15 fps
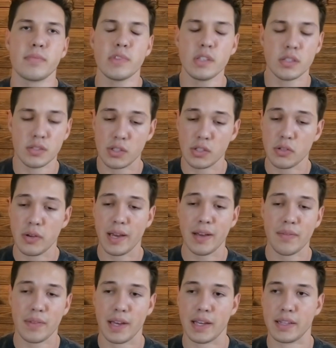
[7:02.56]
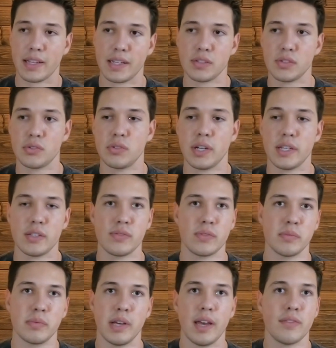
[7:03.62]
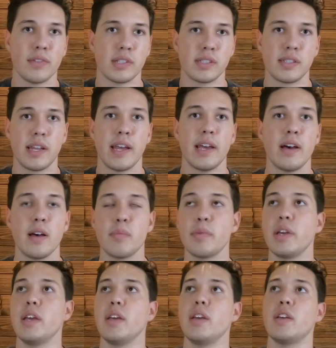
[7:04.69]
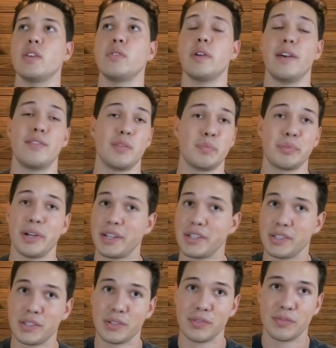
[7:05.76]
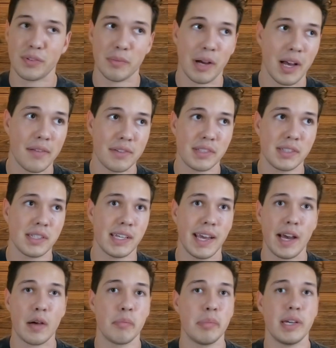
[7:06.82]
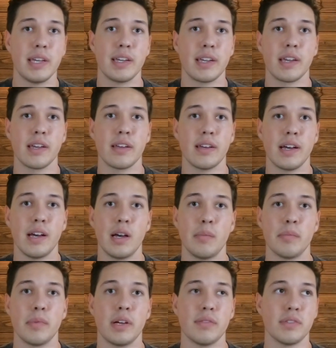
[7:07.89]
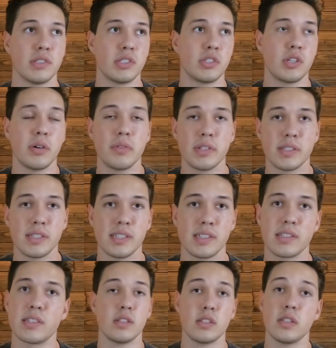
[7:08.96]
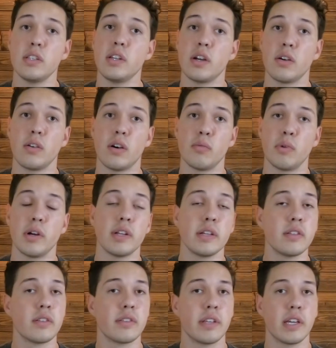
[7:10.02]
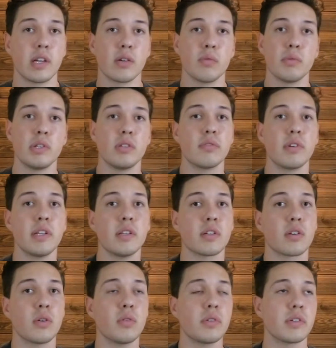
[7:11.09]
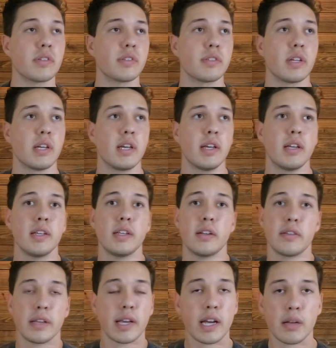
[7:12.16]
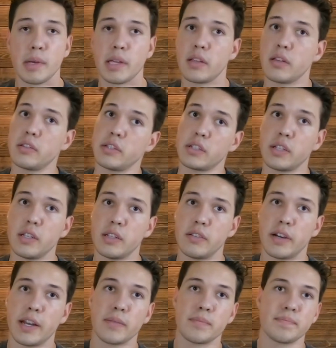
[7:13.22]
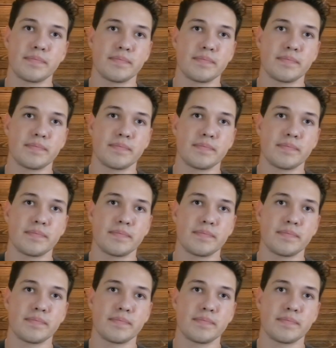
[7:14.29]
So you have that stress from having to stay up. You have the pressure from obviously how big of a show this is. And, you know, another thing, when you run the course, you know, they got to make you look good, right?